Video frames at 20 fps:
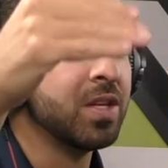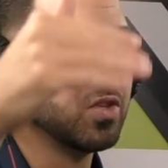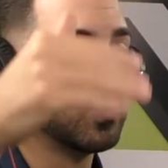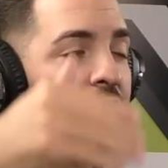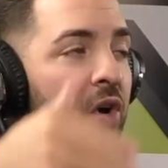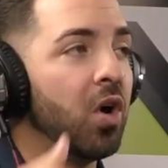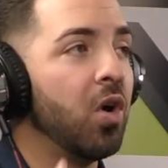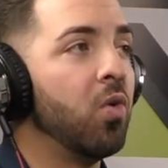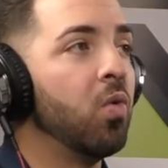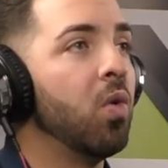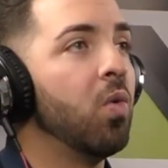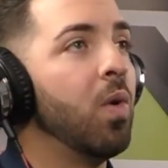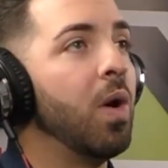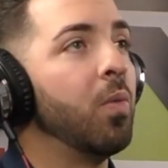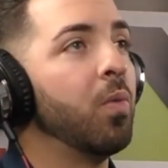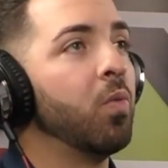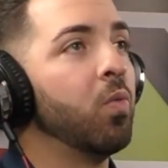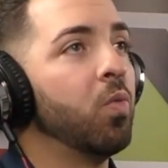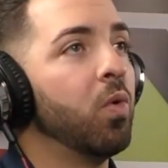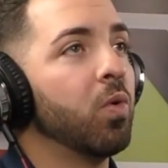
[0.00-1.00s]
So
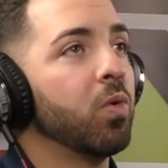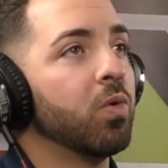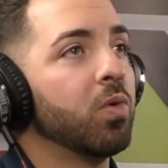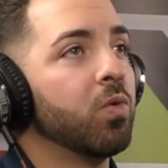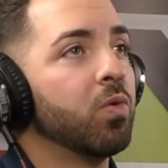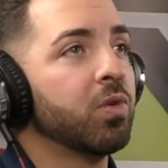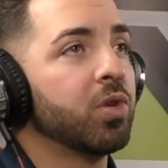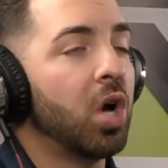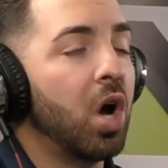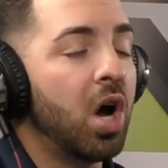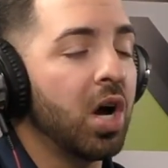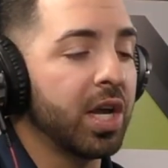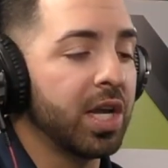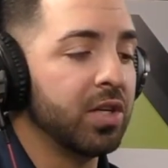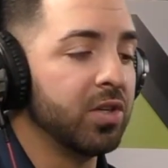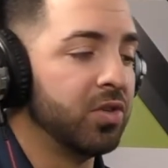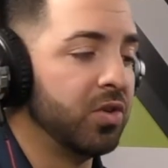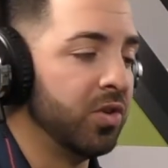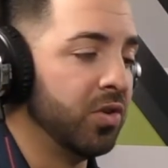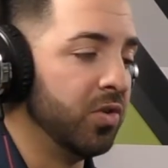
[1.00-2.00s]
when we're
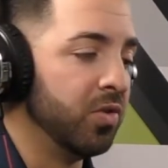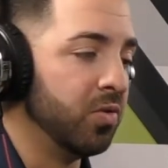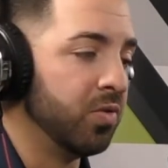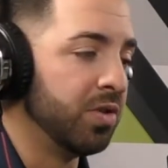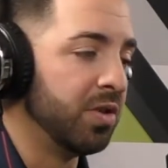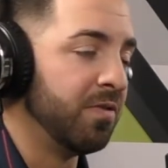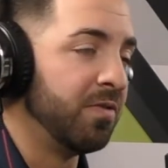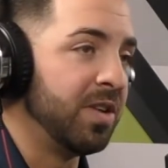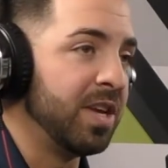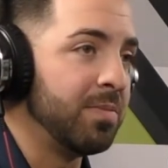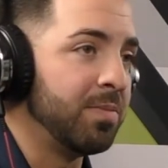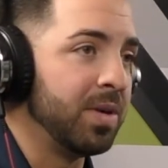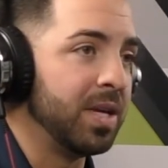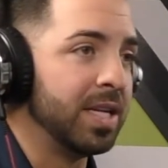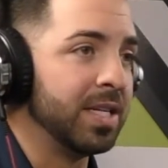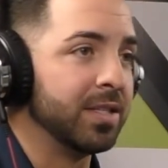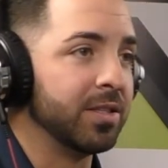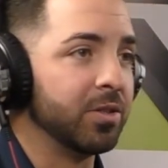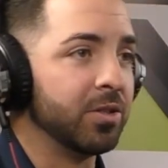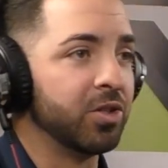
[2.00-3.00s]
talking to the
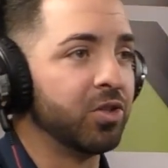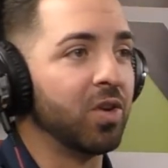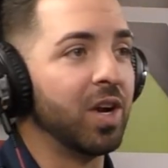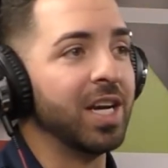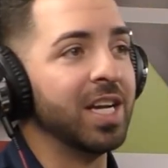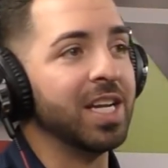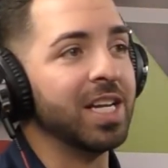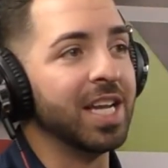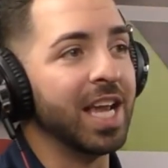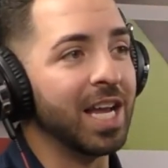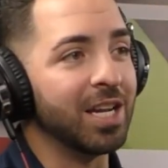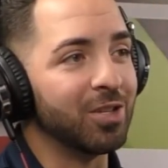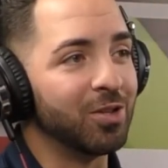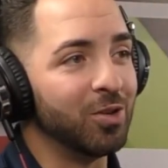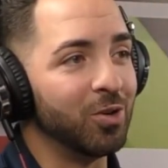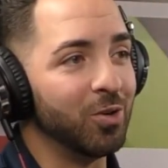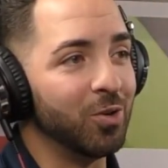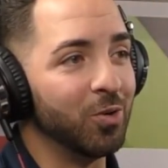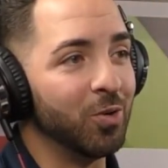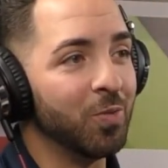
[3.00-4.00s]
VPs that are trying to get
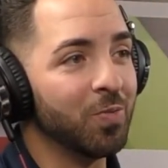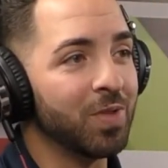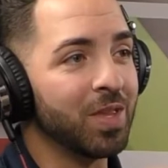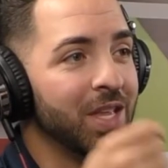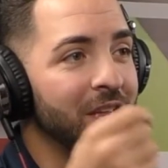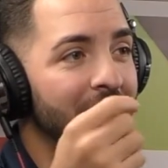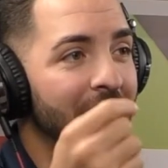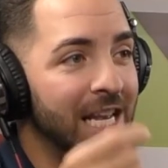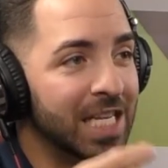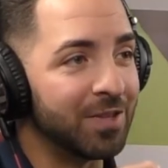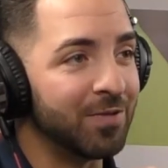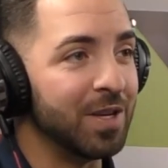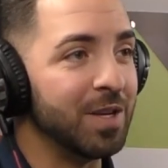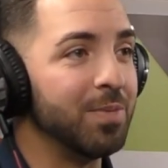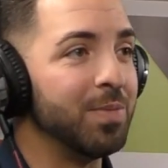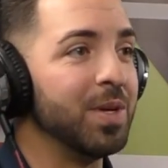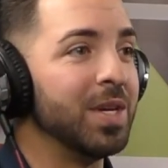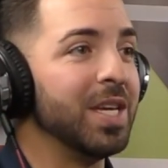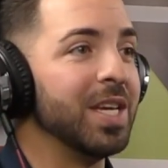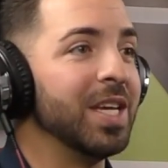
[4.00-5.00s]
to
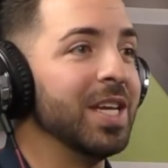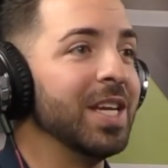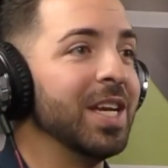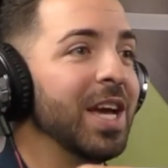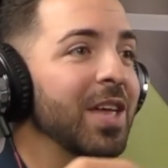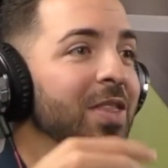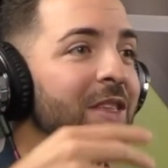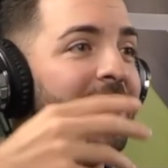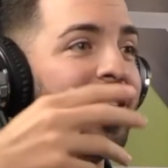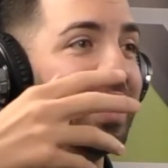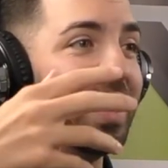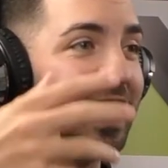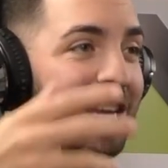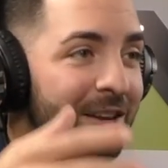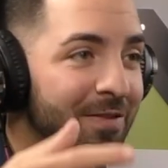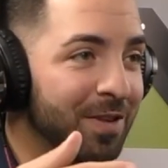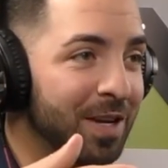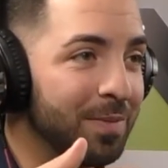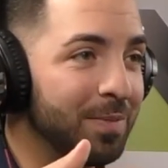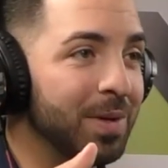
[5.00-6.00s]
SVP and then
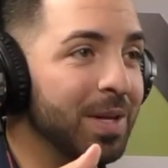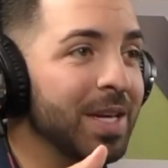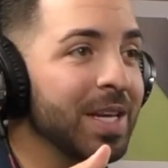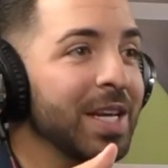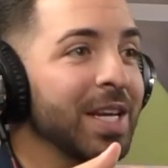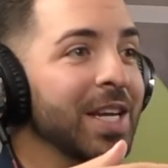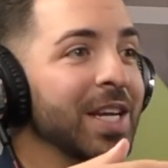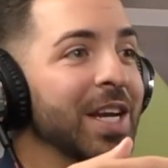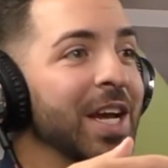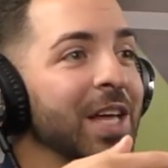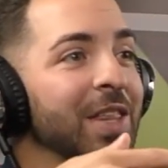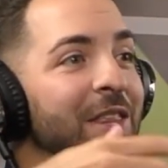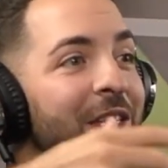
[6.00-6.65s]
EVP and